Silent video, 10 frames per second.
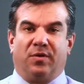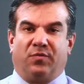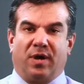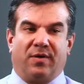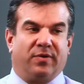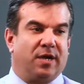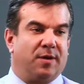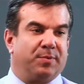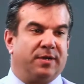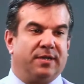if you have a
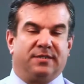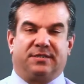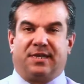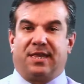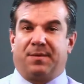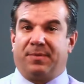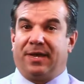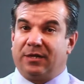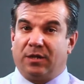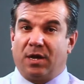company, let's say that
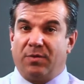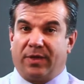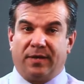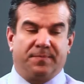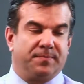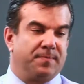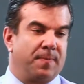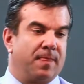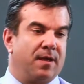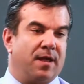made clothing,
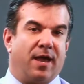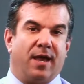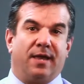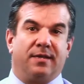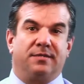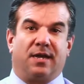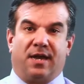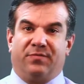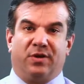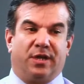and
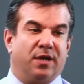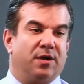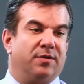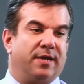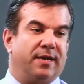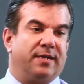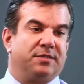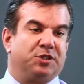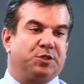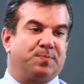every year they need
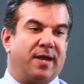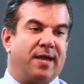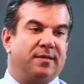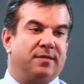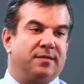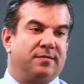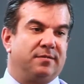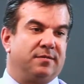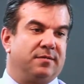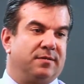to spend
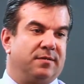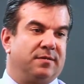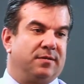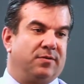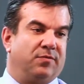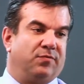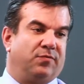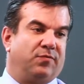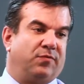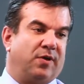
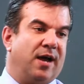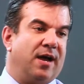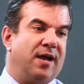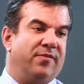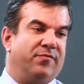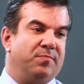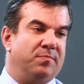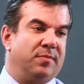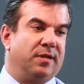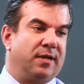$5
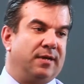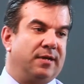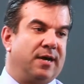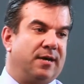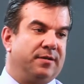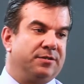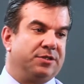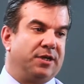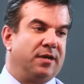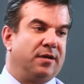million a
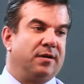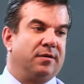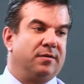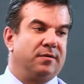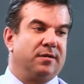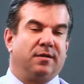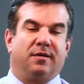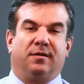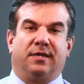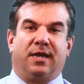year
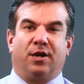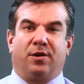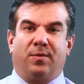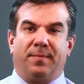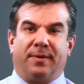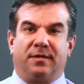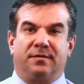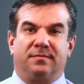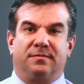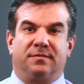in equipment,
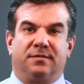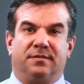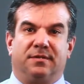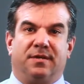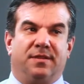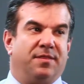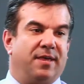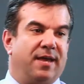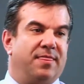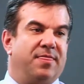then